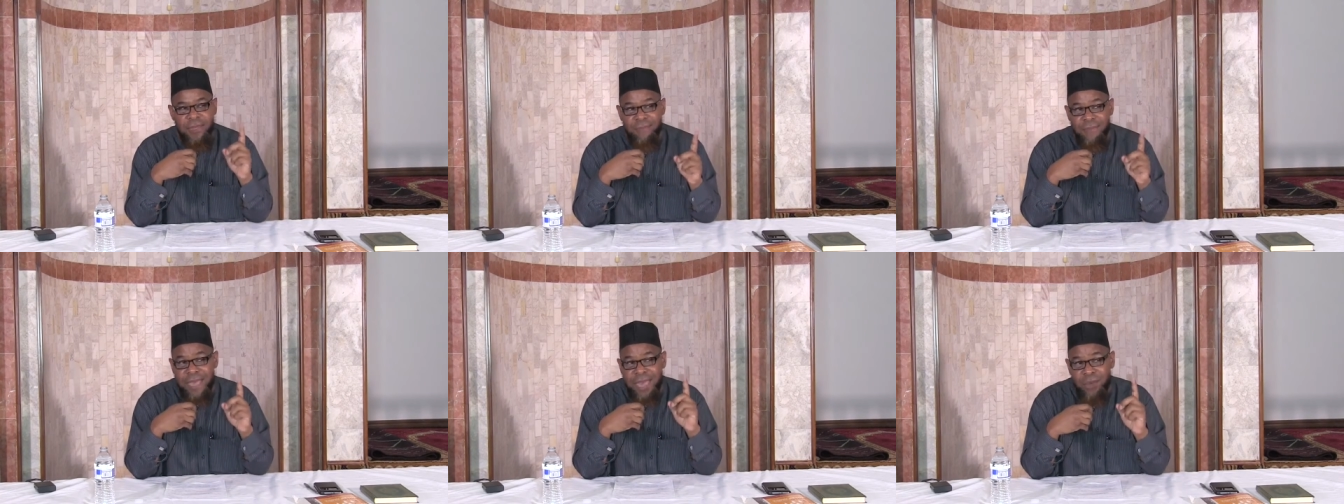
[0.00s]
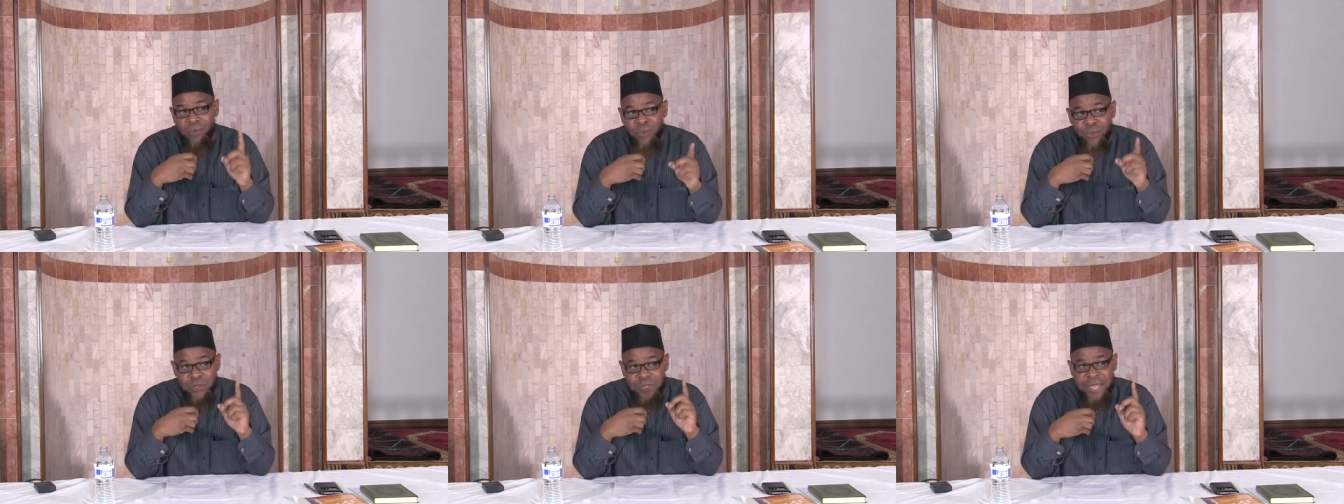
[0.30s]
The
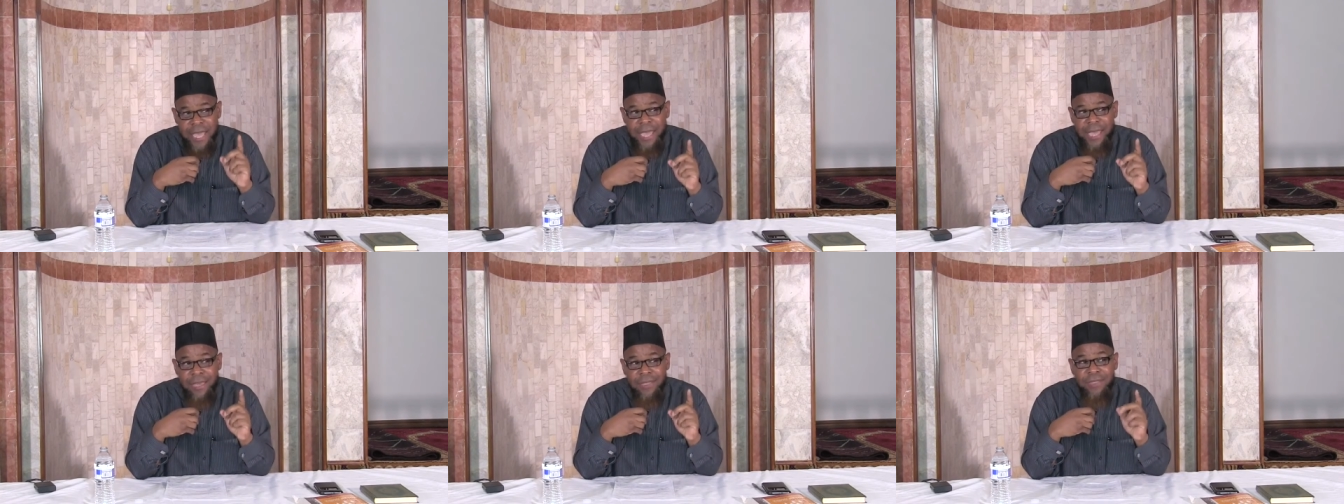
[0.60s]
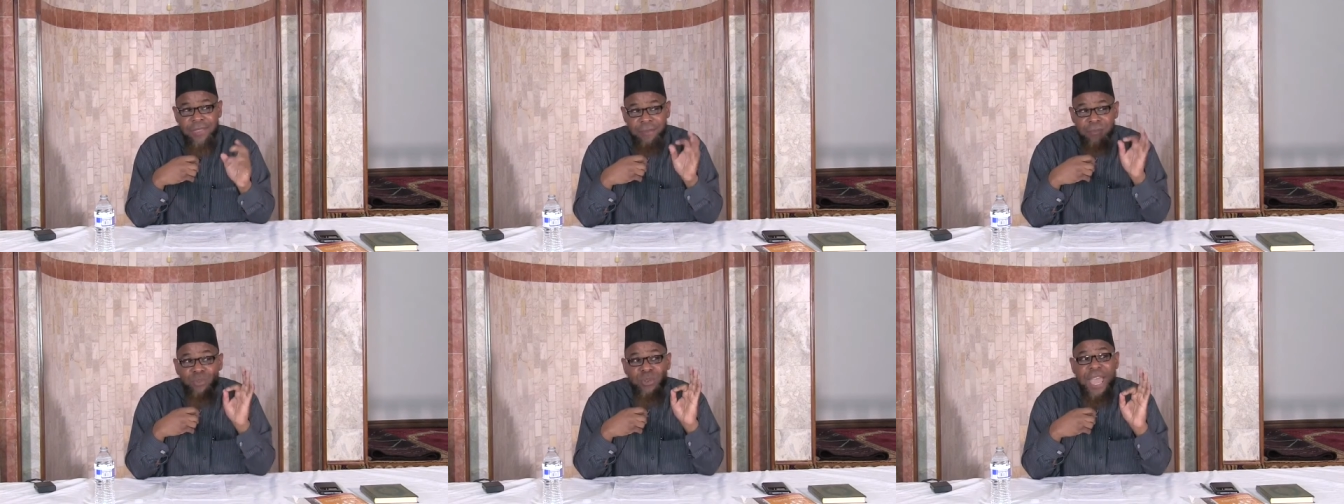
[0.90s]
man will
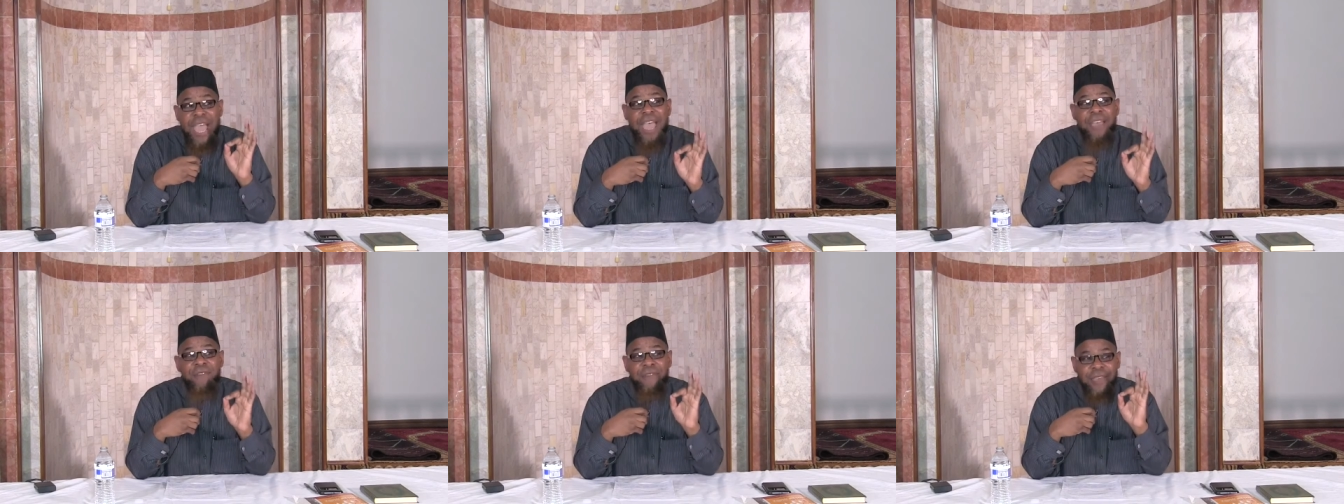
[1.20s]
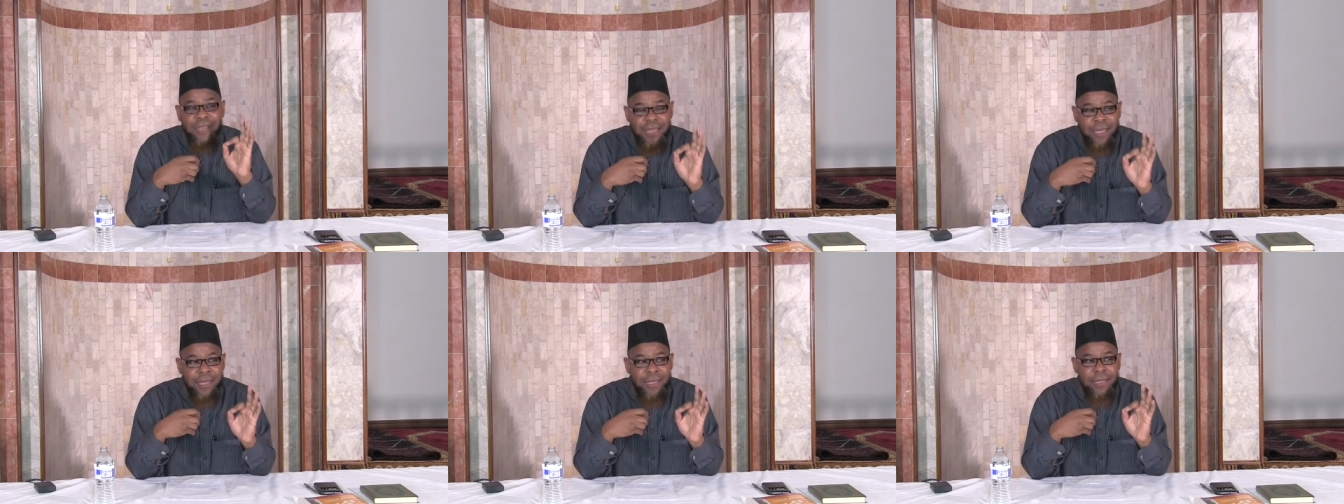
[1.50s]
say, the
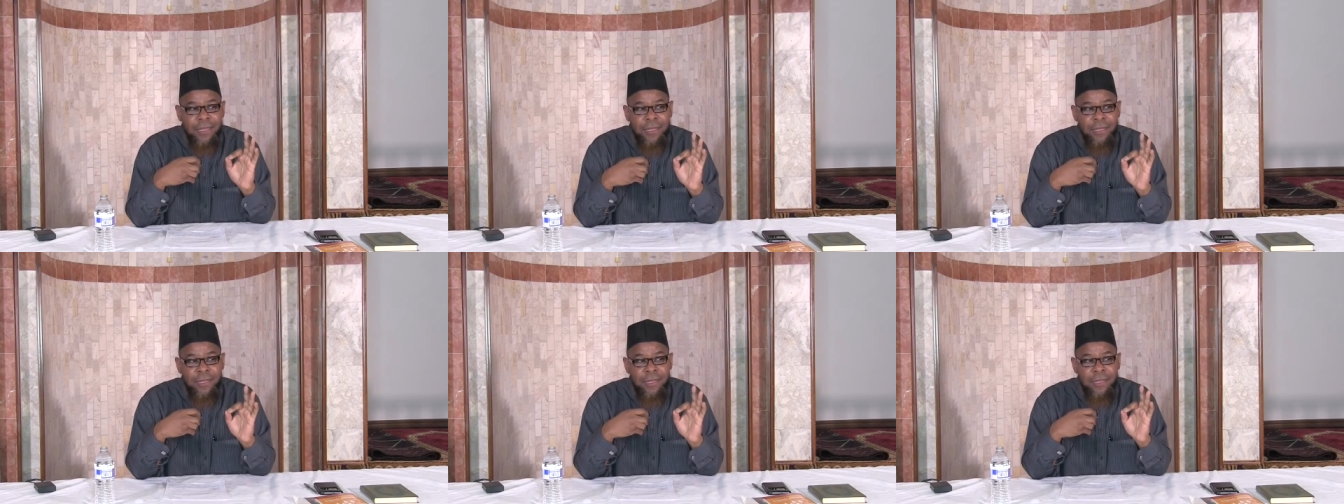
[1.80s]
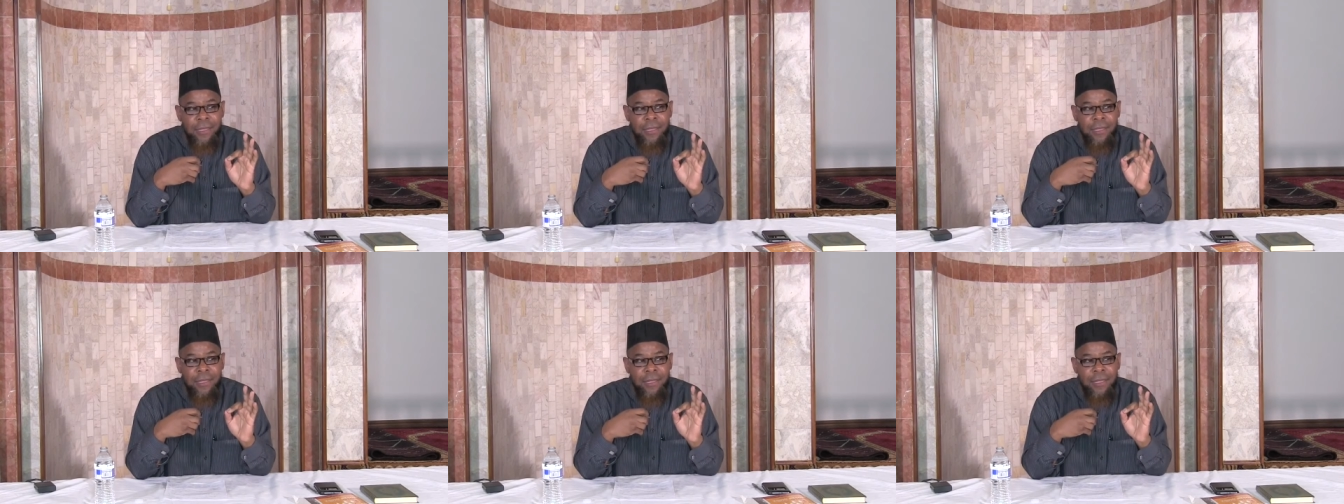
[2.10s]
munafiq,
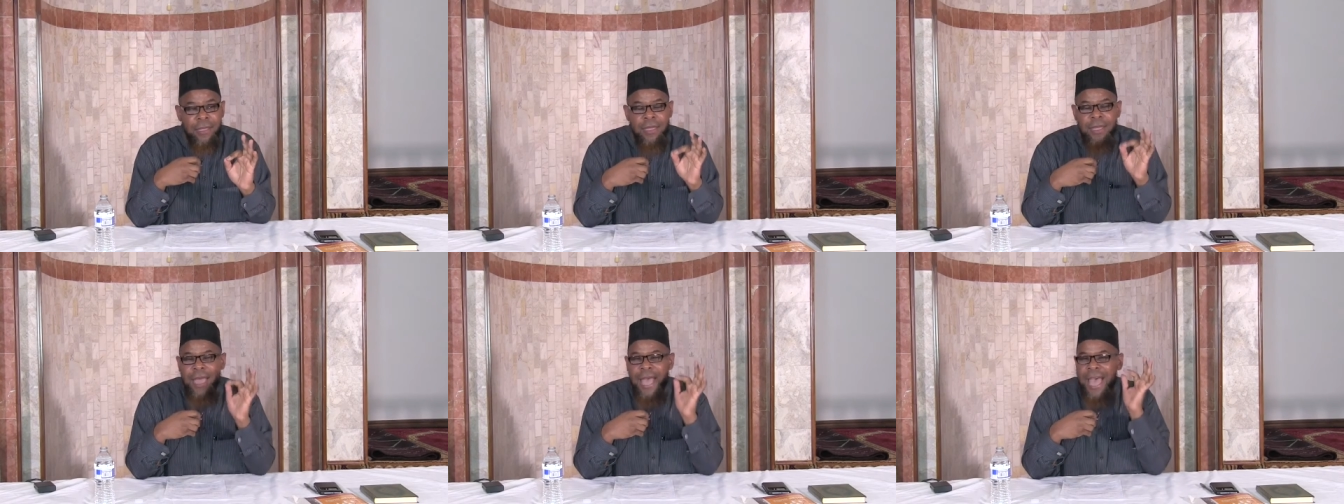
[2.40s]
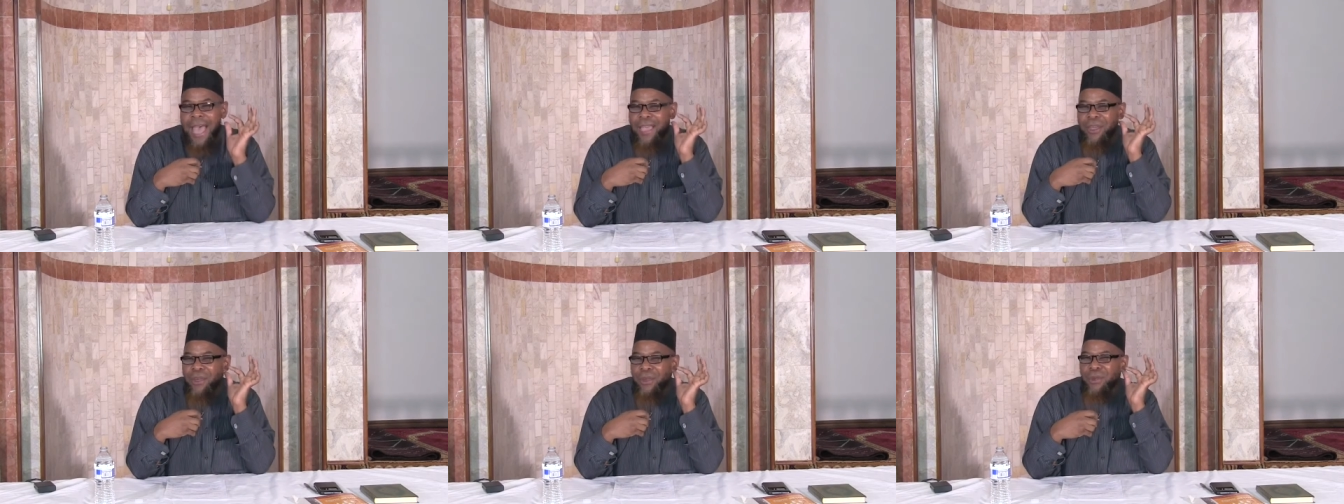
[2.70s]

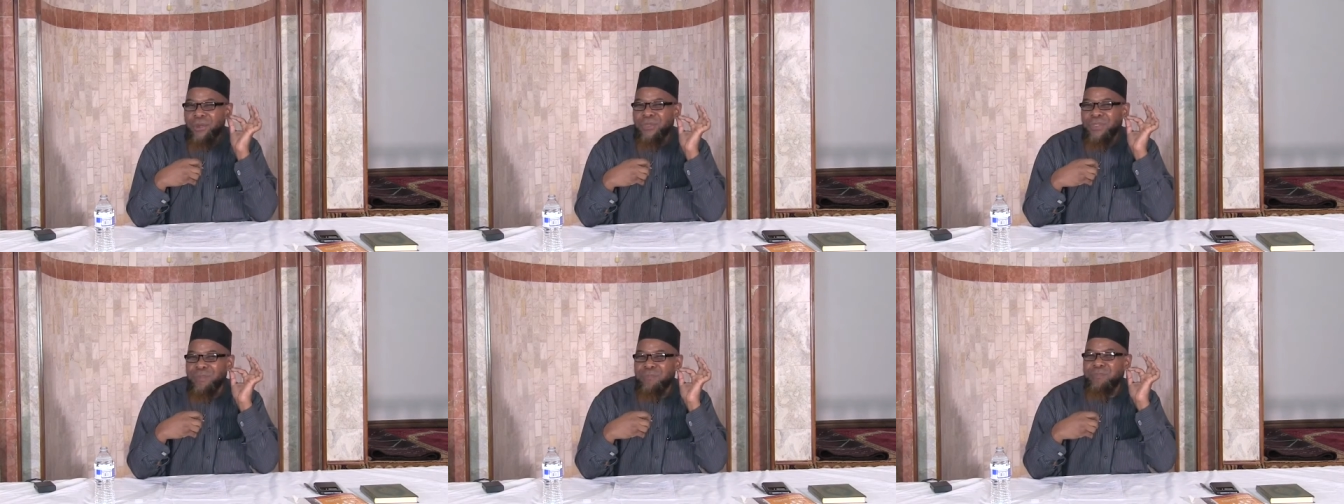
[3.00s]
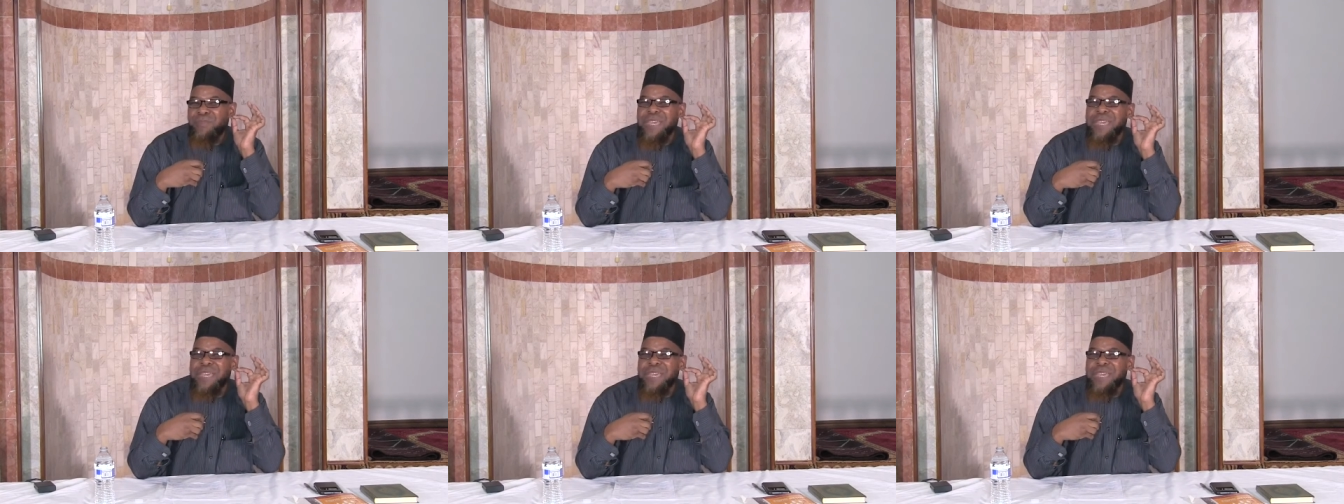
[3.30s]
I heard the